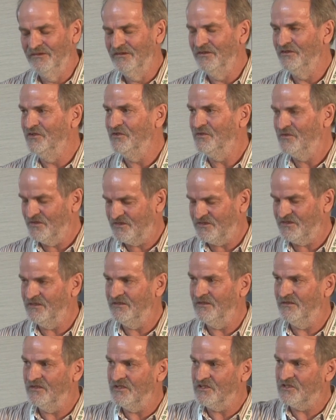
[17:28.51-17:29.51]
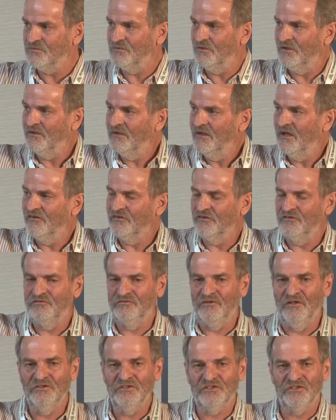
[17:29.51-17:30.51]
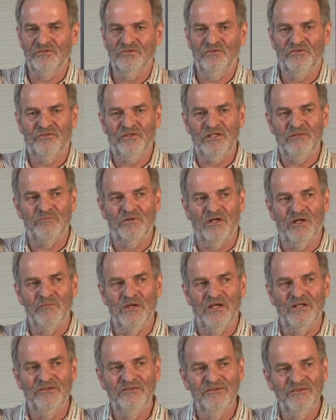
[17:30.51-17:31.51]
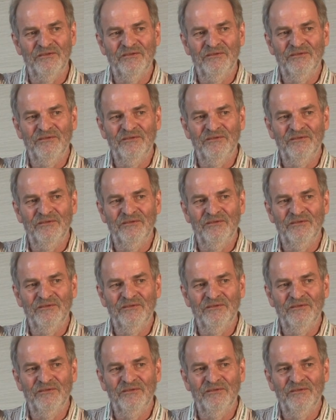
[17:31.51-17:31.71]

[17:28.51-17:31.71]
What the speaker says: and you can see that this one has a functional 3' end,